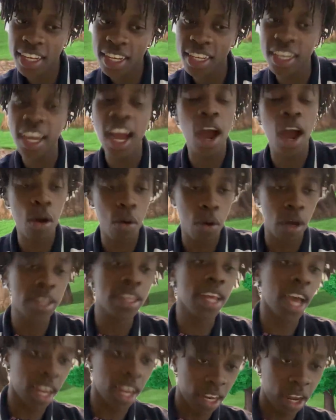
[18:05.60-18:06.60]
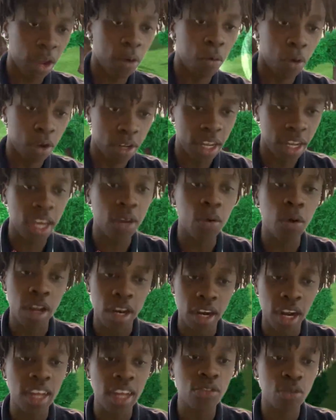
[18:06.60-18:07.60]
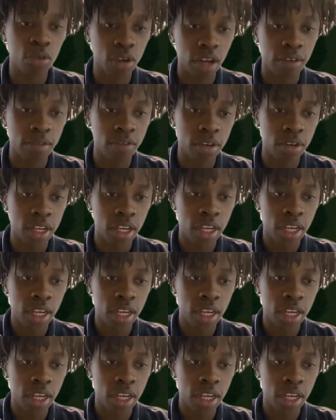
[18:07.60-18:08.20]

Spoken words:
Yeah, I won that. What a nice recovery.